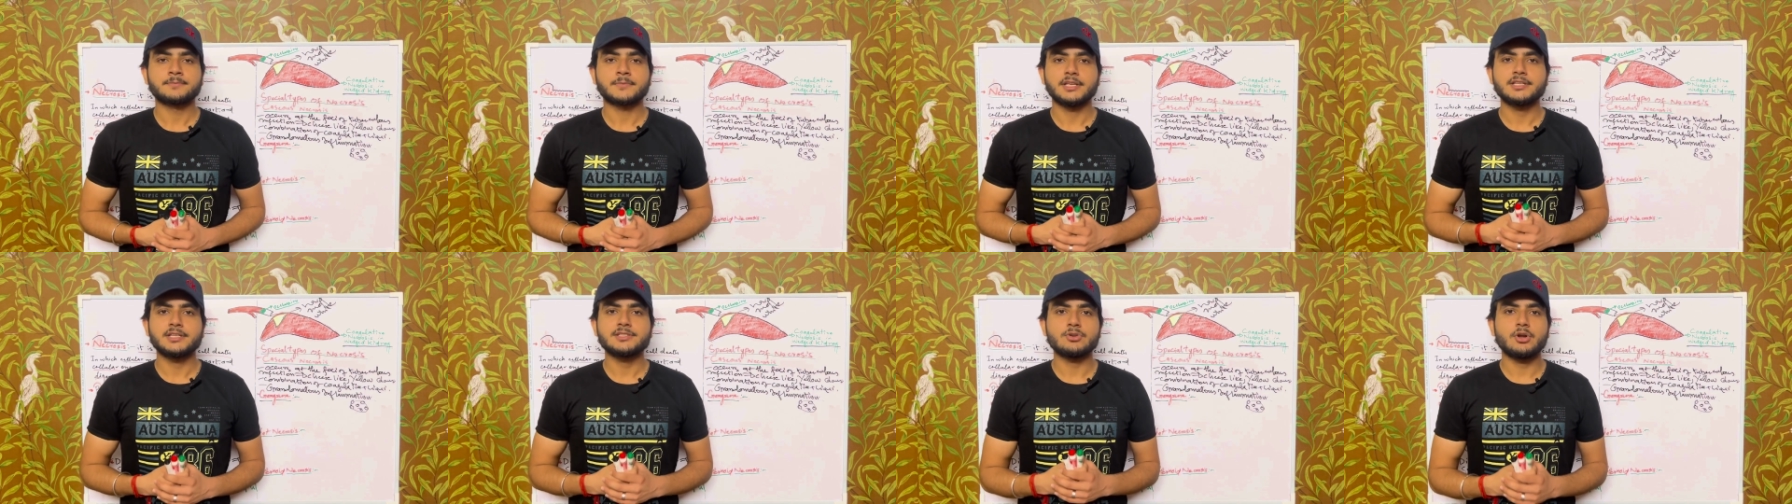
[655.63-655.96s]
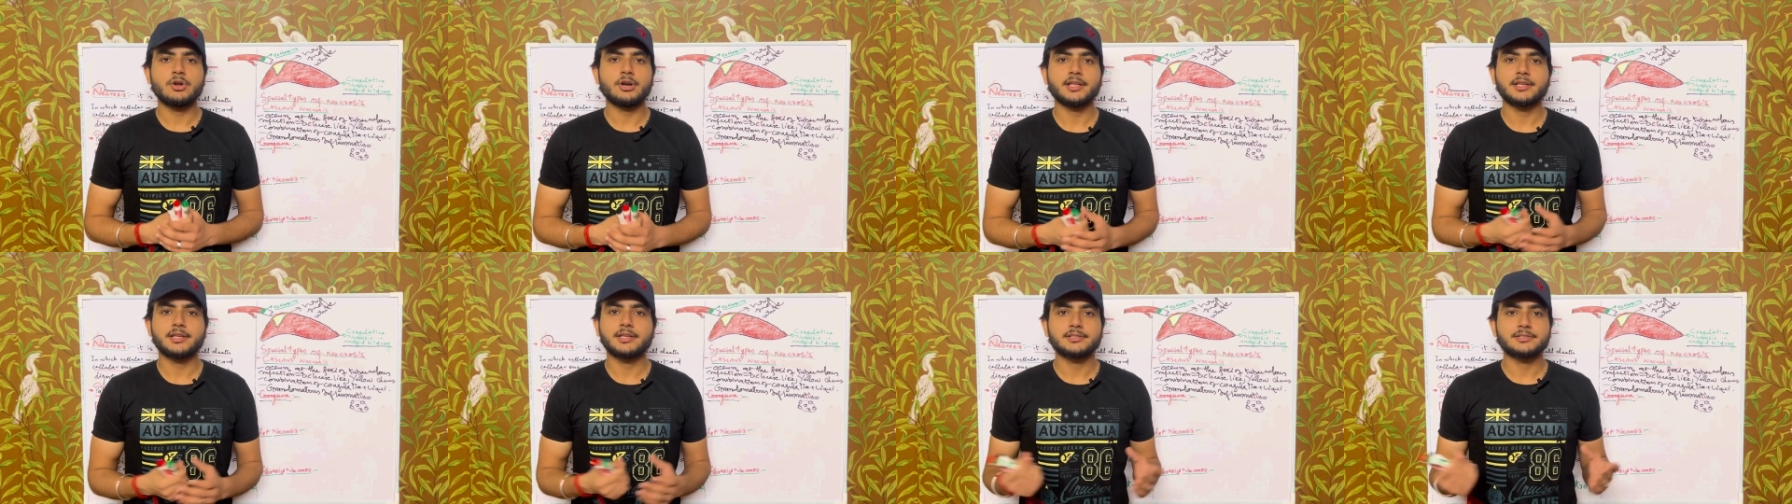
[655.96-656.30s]
is
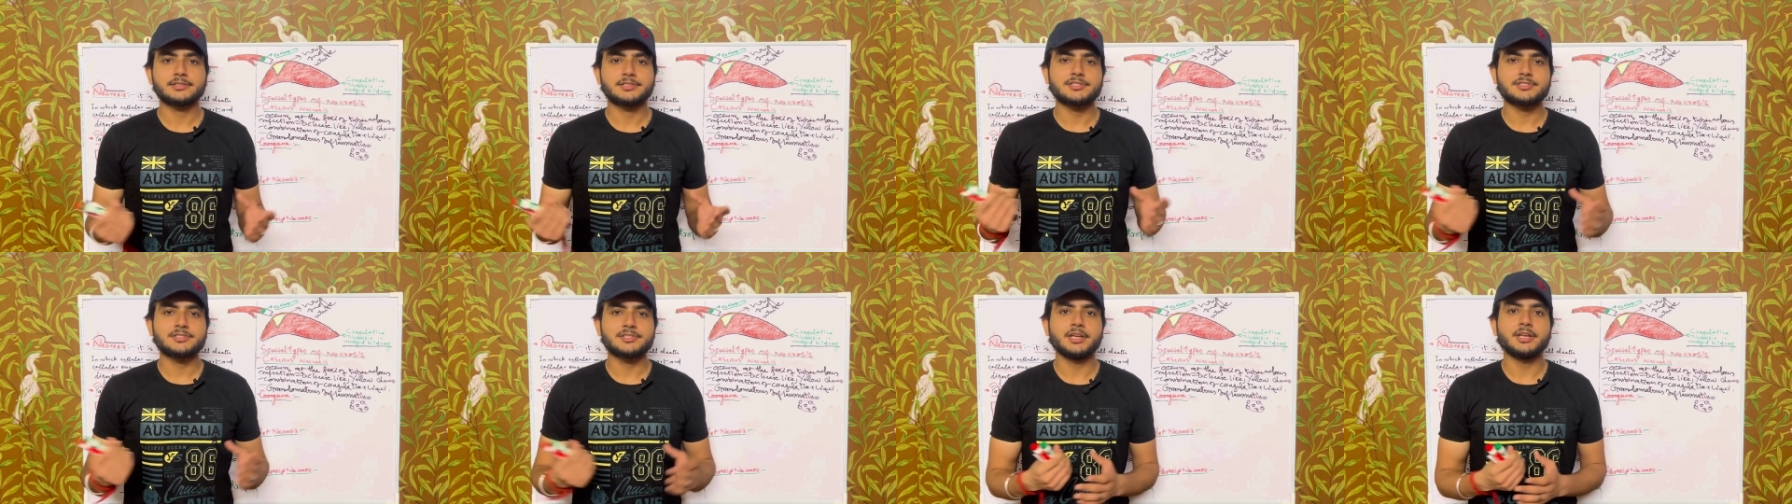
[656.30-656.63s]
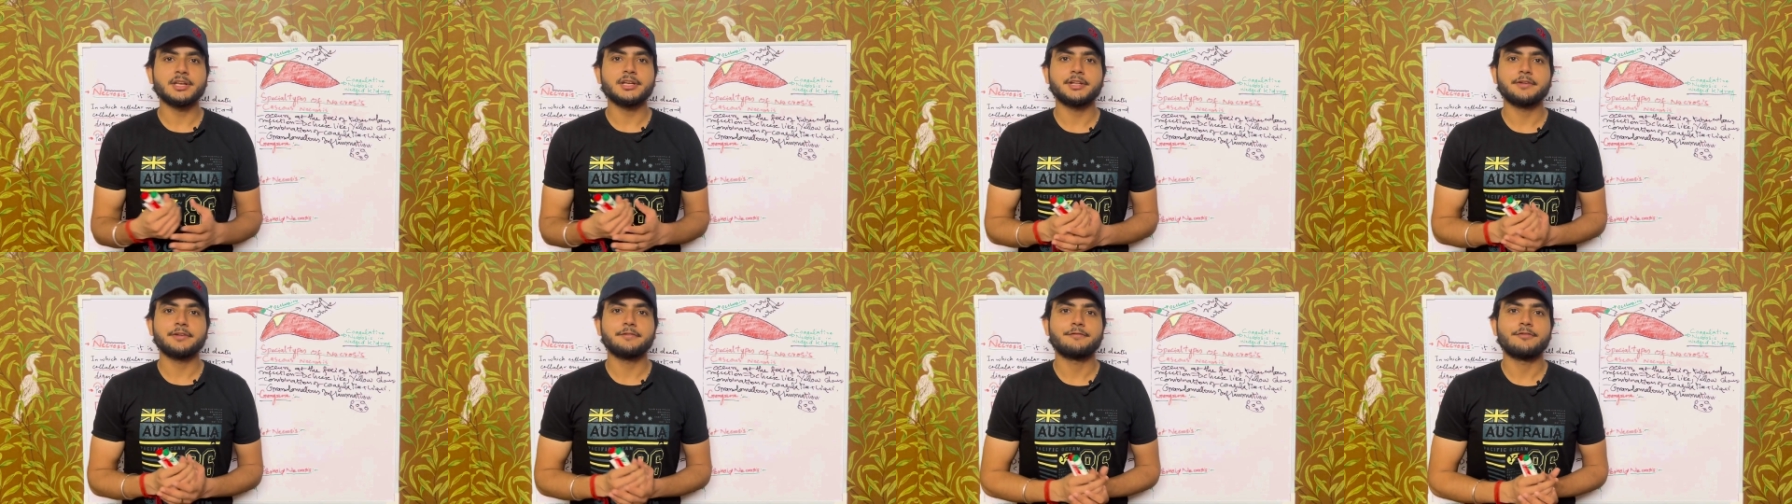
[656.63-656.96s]
not a
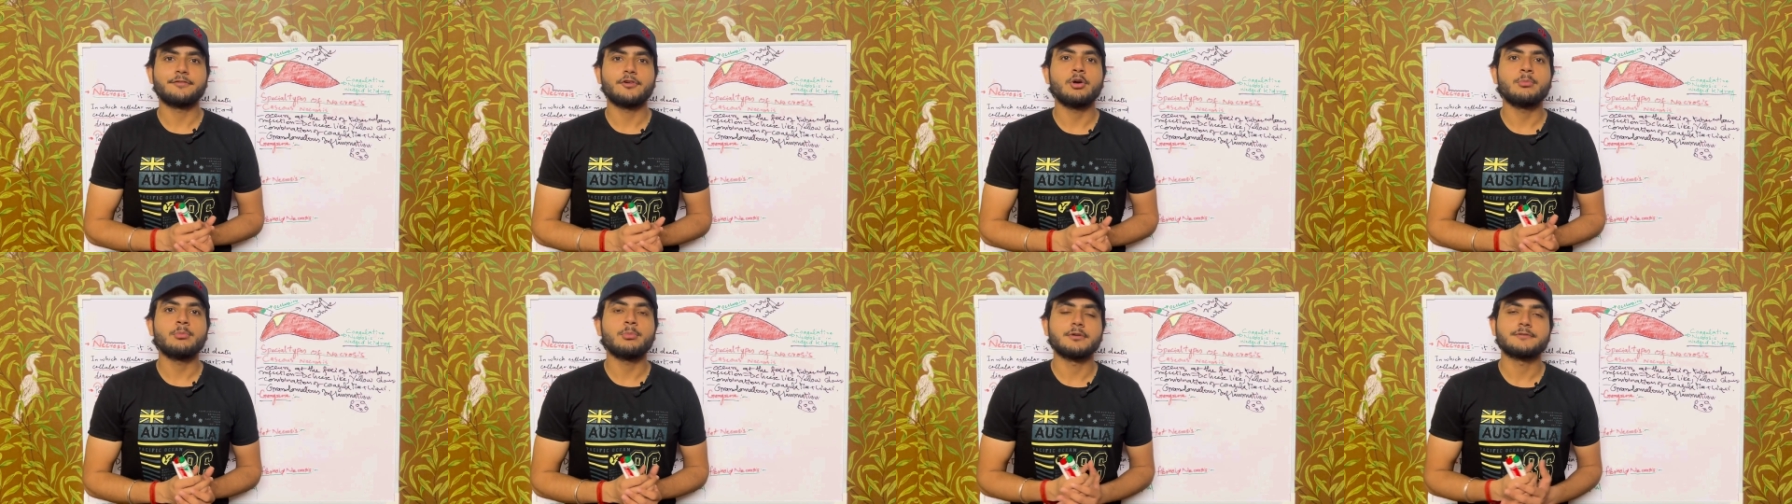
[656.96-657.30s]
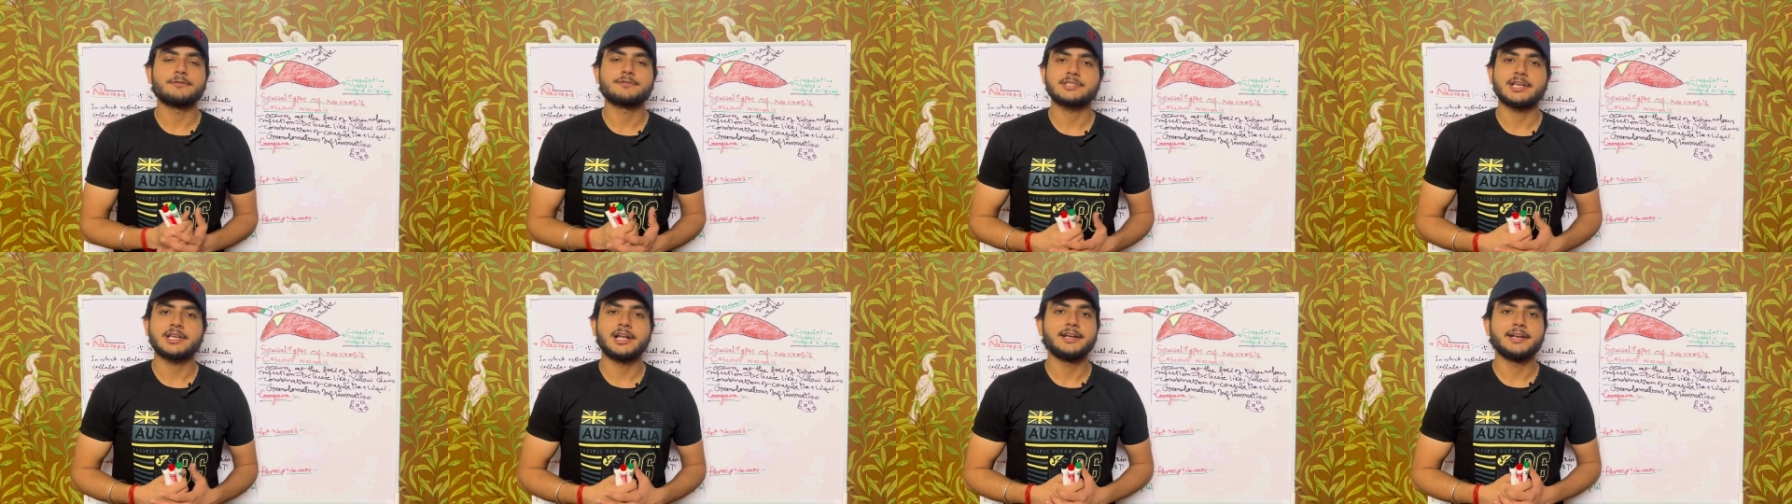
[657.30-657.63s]
distinctive form
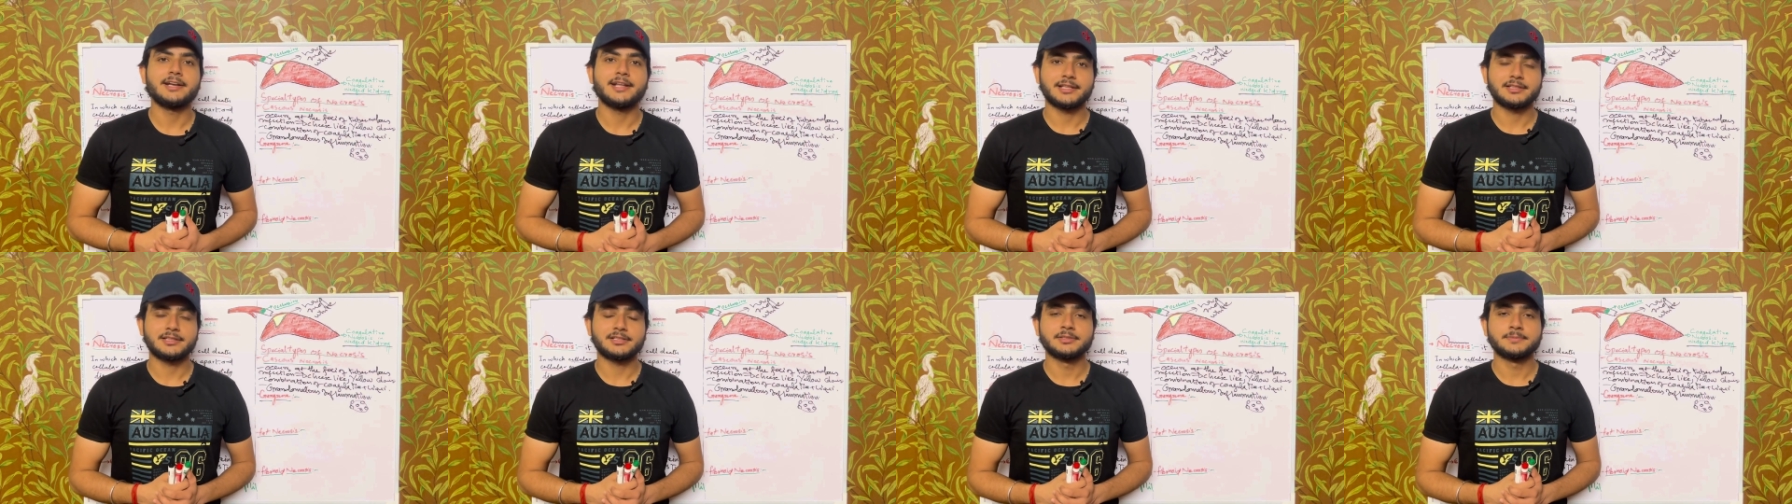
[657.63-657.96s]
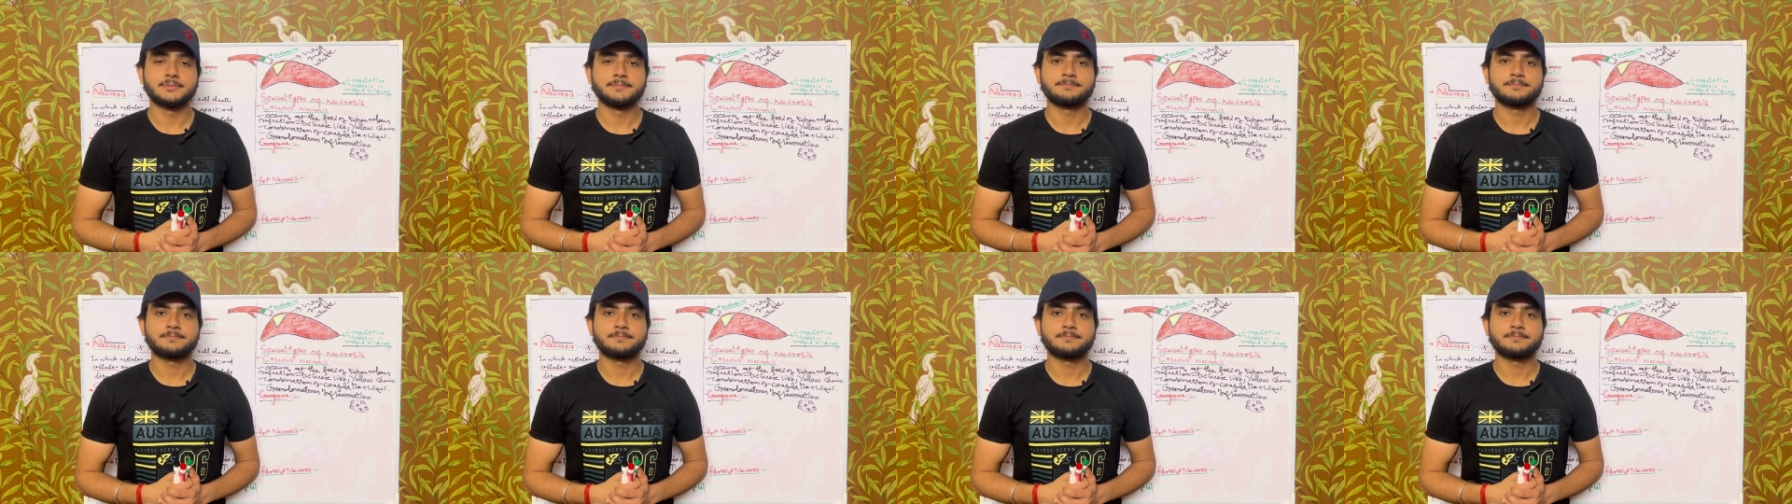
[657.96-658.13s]
of cell death.